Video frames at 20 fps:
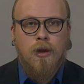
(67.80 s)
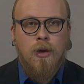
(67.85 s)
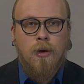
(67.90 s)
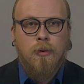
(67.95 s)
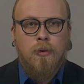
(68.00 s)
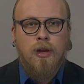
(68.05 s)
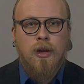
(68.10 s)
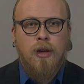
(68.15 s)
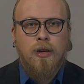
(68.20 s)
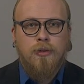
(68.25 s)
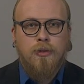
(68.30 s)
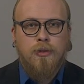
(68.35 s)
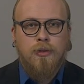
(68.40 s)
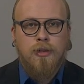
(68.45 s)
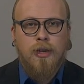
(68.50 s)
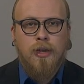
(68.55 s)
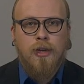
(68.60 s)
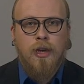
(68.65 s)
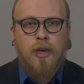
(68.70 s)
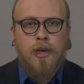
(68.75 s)
We had to
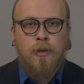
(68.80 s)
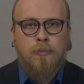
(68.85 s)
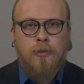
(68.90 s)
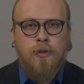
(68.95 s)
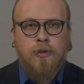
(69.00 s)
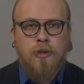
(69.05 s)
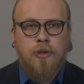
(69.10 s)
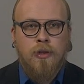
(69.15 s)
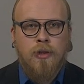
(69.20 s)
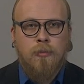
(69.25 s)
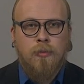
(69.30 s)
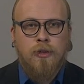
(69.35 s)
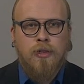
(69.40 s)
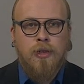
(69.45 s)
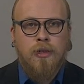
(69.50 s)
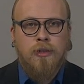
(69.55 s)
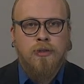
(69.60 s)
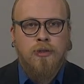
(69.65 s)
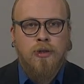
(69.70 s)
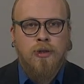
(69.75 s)
send input qubits
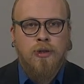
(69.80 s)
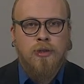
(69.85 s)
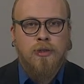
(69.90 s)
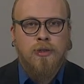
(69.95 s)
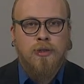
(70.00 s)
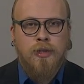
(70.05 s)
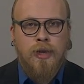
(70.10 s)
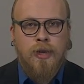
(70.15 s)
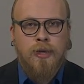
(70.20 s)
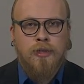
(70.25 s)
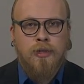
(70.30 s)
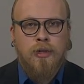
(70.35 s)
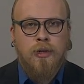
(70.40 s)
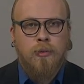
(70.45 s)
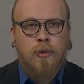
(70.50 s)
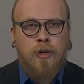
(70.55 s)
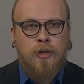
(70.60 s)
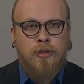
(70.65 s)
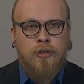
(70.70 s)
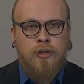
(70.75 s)
in certain states
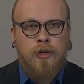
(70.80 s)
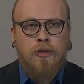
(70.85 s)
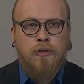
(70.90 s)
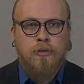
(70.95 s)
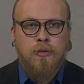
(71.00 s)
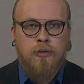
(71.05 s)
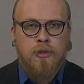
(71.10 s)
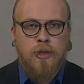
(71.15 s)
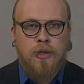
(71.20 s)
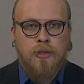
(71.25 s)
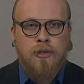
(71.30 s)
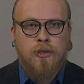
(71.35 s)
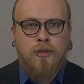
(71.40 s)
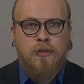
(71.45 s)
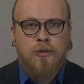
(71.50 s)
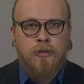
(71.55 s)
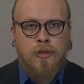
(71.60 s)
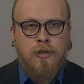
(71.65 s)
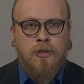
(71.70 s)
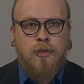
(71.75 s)
sequentially to
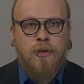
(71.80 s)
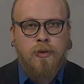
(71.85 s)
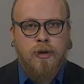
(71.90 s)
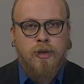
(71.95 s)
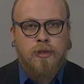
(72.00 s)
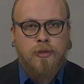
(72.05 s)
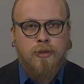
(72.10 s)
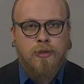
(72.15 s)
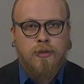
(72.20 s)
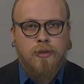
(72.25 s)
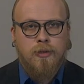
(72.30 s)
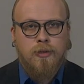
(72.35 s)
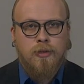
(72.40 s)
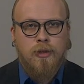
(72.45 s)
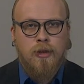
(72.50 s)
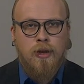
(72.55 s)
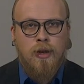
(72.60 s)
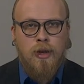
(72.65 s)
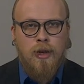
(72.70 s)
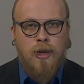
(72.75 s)
these devices.
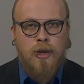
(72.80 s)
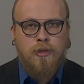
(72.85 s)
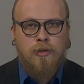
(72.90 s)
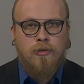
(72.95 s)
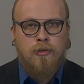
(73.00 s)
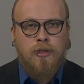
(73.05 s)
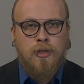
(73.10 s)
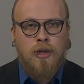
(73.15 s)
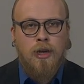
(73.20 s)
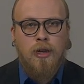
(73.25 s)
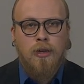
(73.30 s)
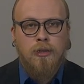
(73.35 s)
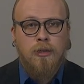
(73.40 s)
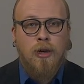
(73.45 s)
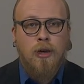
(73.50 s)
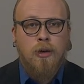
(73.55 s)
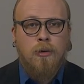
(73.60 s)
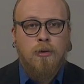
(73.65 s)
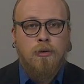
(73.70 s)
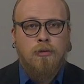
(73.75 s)
As a result,
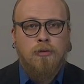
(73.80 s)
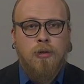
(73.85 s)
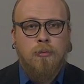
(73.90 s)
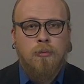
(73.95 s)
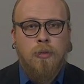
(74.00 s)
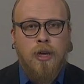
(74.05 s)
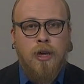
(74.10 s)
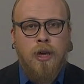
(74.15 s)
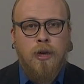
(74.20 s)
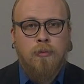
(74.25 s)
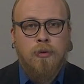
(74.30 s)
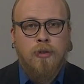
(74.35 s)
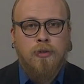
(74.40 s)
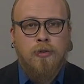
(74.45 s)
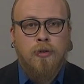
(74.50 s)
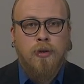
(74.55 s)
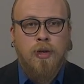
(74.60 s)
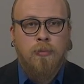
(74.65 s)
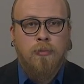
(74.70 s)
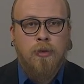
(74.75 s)
we would be able
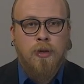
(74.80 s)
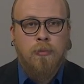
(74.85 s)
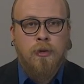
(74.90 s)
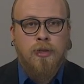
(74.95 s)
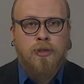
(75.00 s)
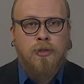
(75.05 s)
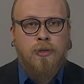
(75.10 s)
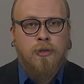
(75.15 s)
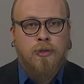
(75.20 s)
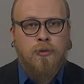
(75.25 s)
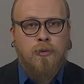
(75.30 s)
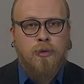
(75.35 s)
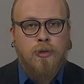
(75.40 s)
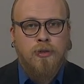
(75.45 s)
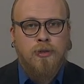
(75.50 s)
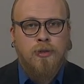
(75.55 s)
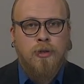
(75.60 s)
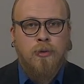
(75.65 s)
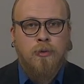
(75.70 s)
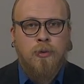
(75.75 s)
to implement
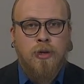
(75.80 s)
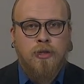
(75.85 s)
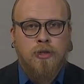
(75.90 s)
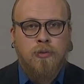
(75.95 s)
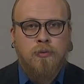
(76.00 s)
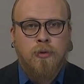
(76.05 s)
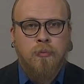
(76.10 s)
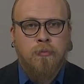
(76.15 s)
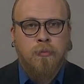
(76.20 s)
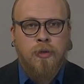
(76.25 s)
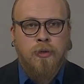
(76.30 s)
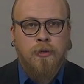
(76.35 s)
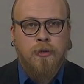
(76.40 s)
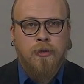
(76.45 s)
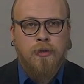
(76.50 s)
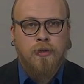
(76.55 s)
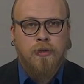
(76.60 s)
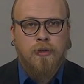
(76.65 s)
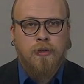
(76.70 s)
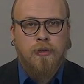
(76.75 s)
universal quantum computing.